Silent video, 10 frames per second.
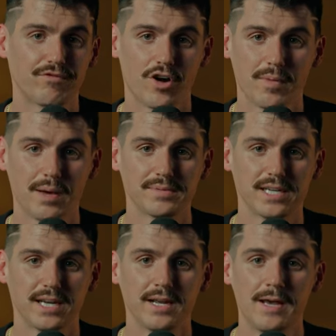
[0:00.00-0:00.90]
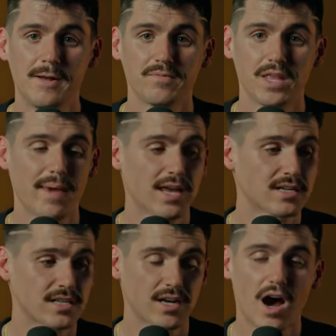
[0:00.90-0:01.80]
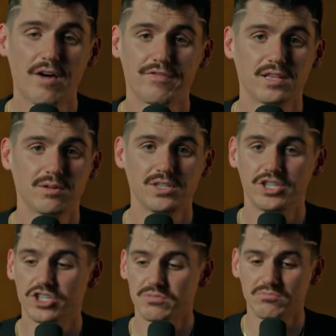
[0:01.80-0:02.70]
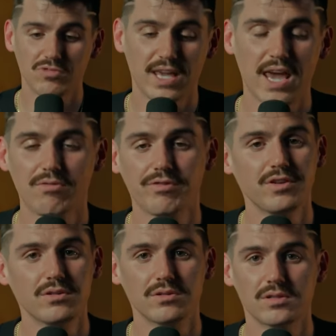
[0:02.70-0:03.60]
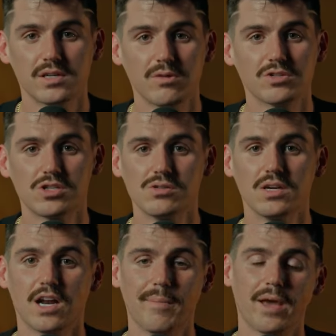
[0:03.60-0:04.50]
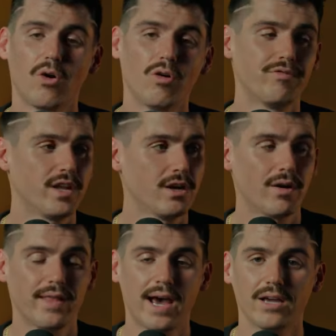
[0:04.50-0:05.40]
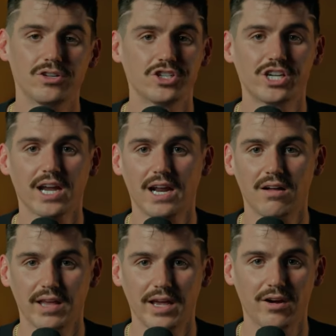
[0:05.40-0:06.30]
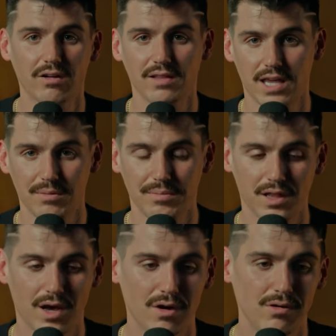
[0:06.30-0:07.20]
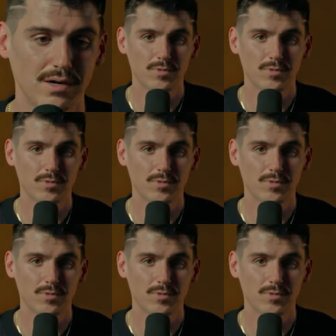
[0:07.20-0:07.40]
firm comes in, they make us an offer that we just we can't refuse. It was too good. I made a whole video on that. You should check it out later. I'll link it below.